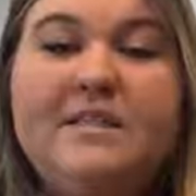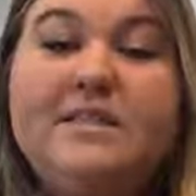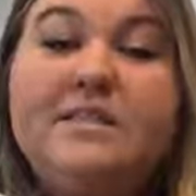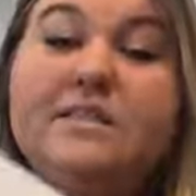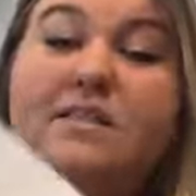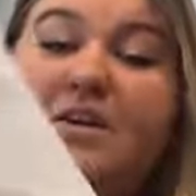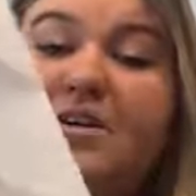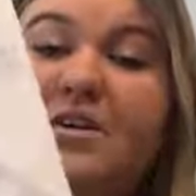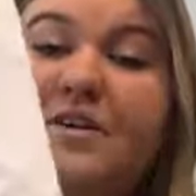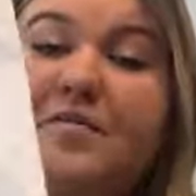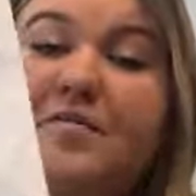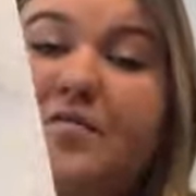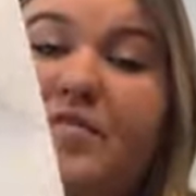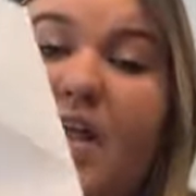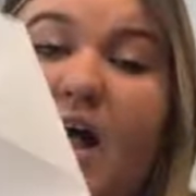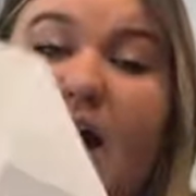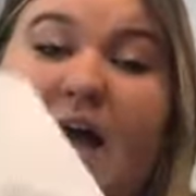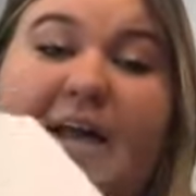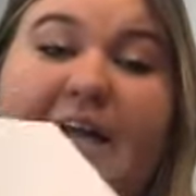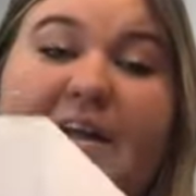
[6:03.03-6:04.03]
he started
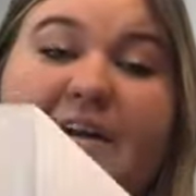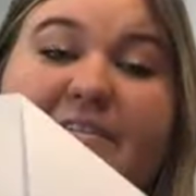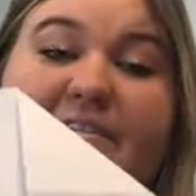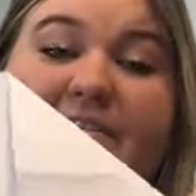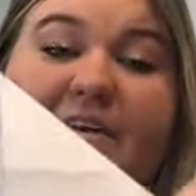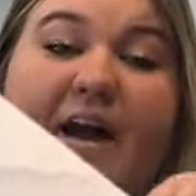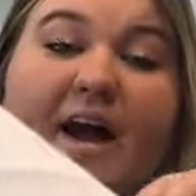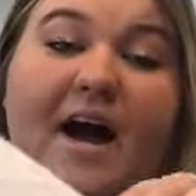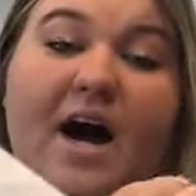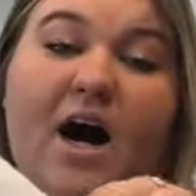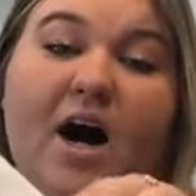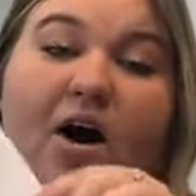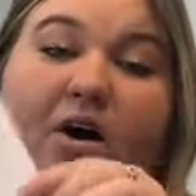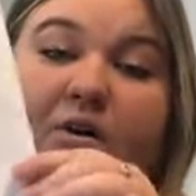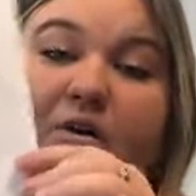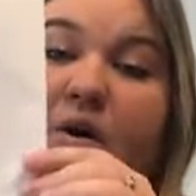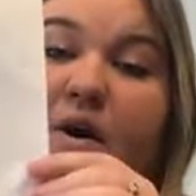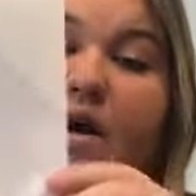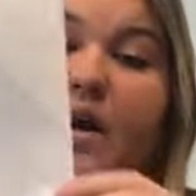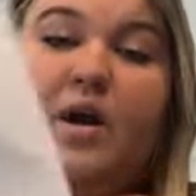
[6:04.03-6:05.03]
flying
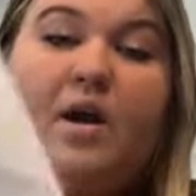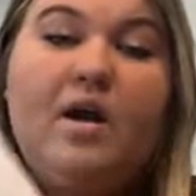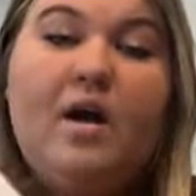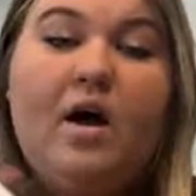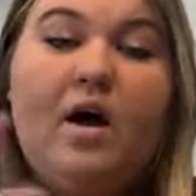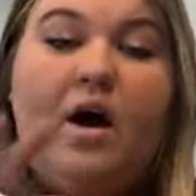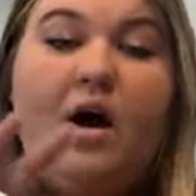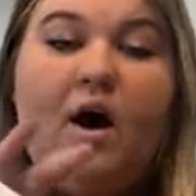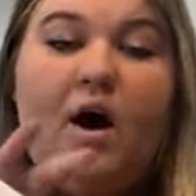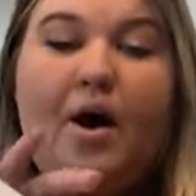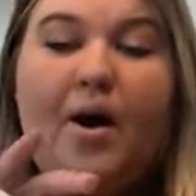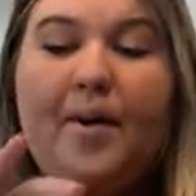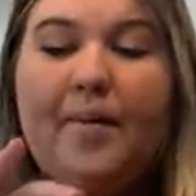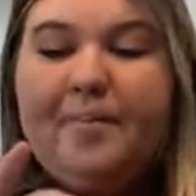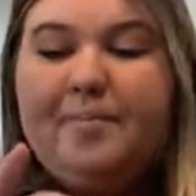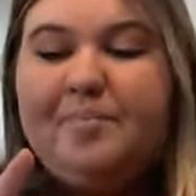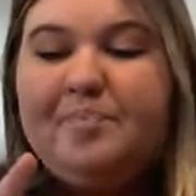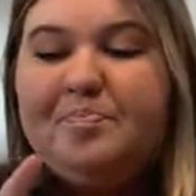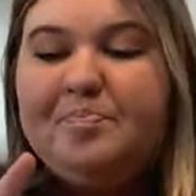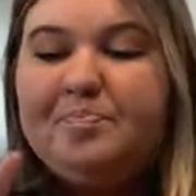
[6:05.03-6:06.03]
around,
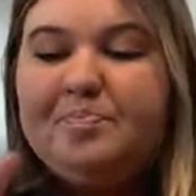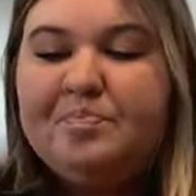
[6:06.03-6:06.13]
and